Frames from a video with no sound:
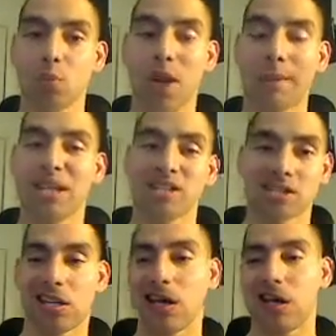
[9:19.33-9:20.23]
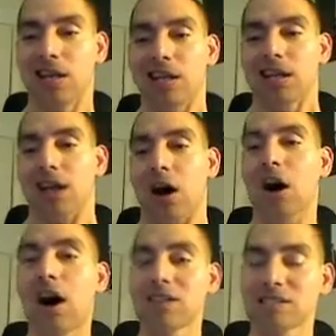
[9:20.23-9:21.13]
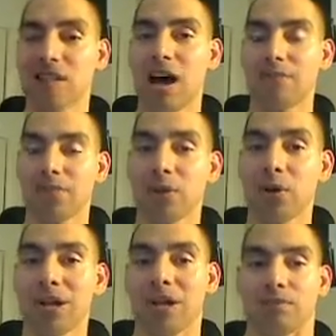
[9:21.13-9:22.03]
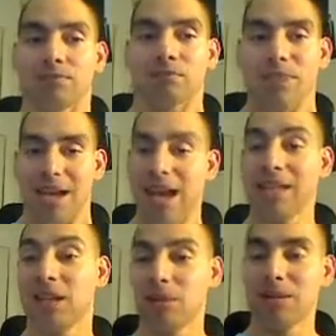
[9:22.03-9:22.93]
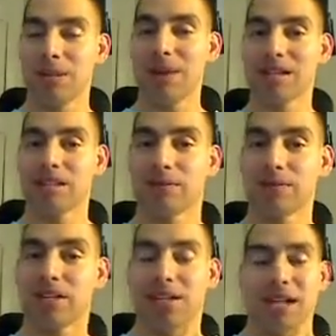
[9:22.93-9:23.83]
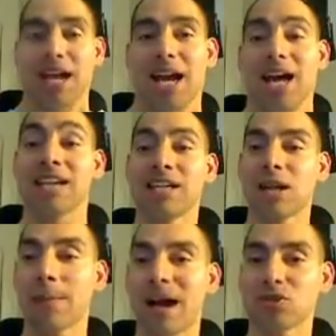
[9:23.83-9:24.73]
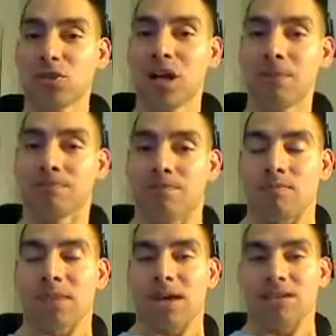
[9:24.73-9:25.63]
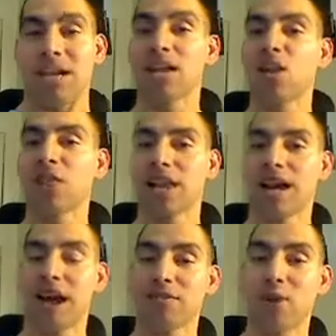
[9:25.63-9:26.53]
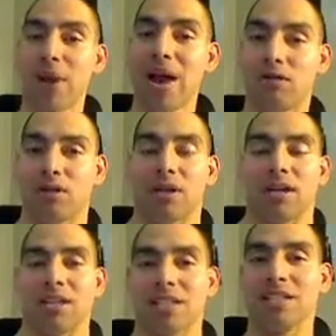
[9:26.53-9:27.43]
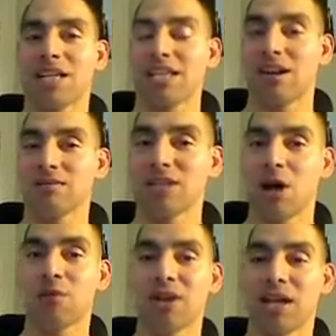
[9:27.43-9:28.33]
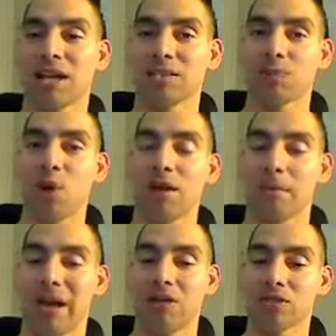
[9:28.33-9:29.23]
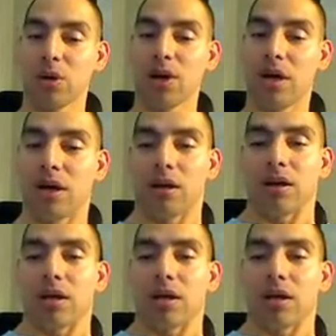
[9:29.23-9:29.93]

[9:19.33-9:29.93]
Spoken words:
Rampage's onslaught flurry, ended up getting back to the feet, and ended up actually taking over the latter half of the round. Getting a takedown himself and getting some ground and pound. So,